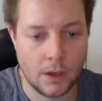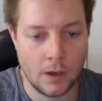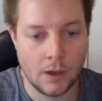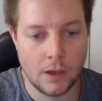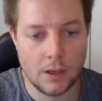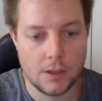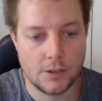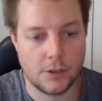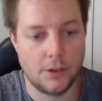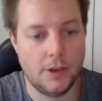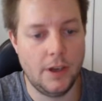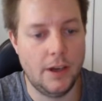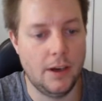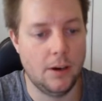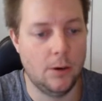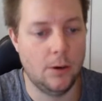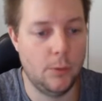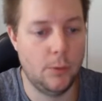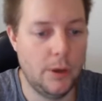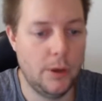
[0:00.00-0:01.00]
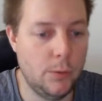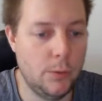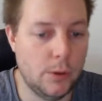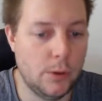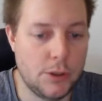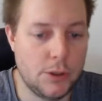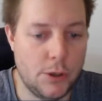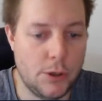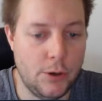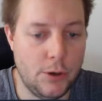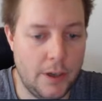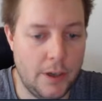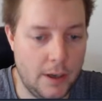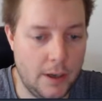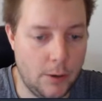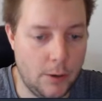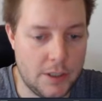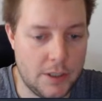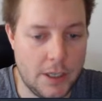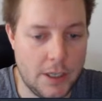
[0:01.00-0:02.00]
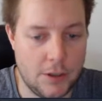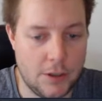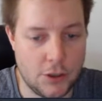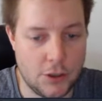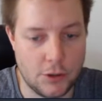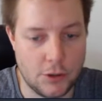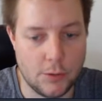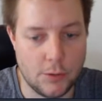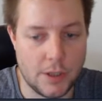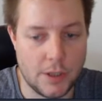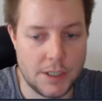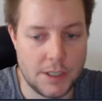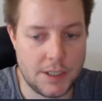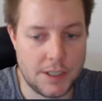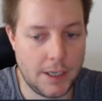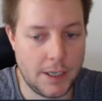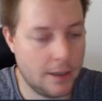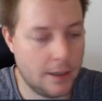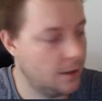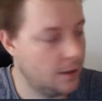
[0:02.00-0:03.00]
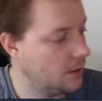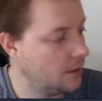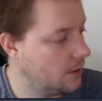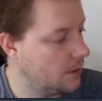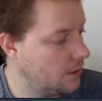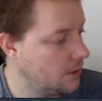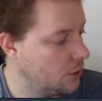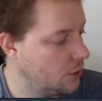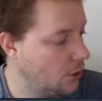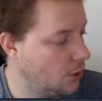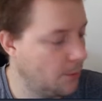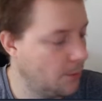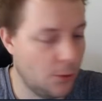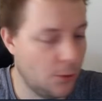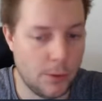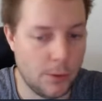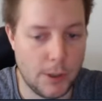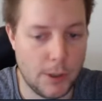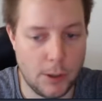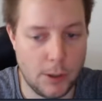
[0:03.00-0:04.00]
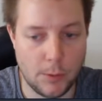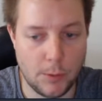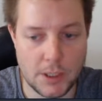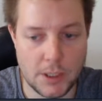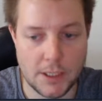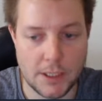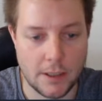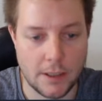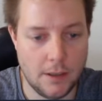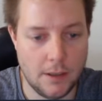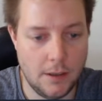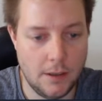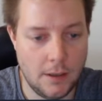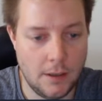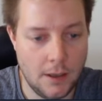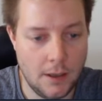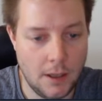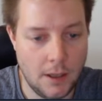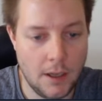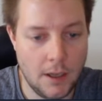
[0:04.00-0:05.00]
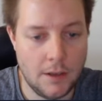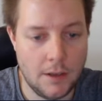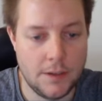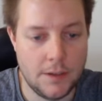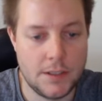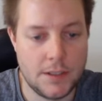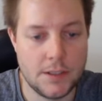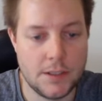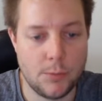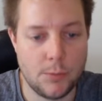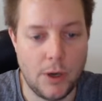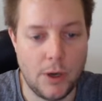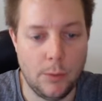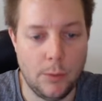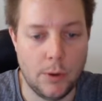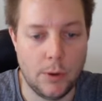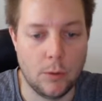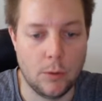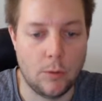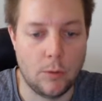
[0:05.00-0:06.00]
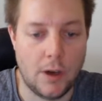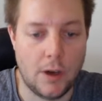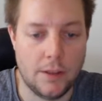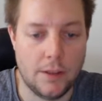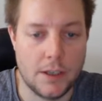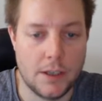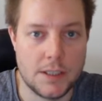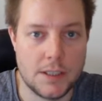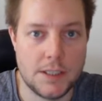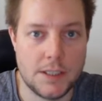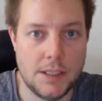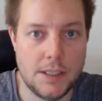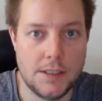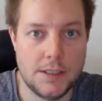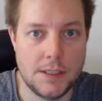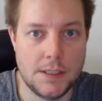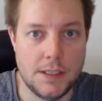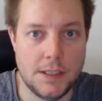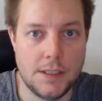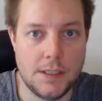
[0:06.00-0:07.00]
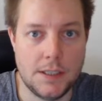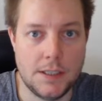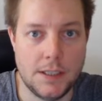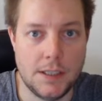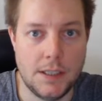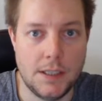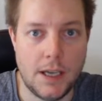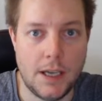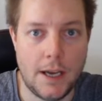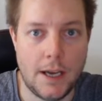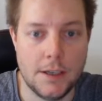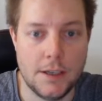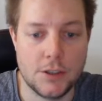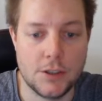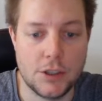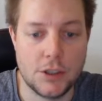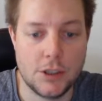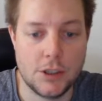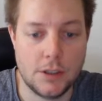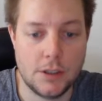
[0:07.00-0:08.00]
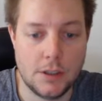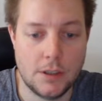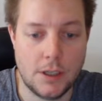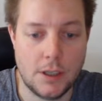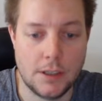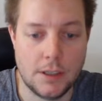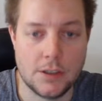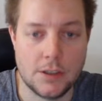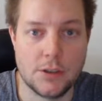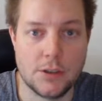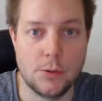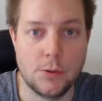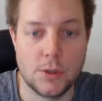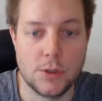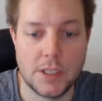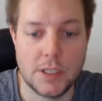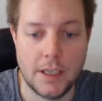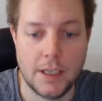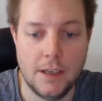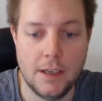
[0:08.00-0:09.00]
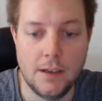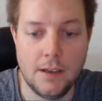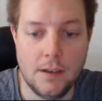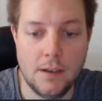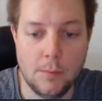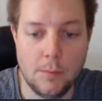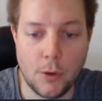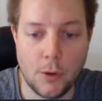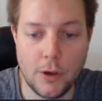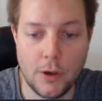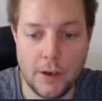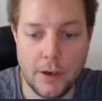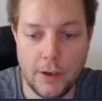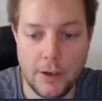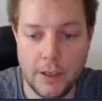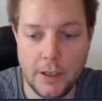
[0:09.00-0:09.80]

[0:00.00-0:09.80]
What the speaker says: So now we will turn our attention to the second terminal window once again. This is where we will run the ccch_scan binary.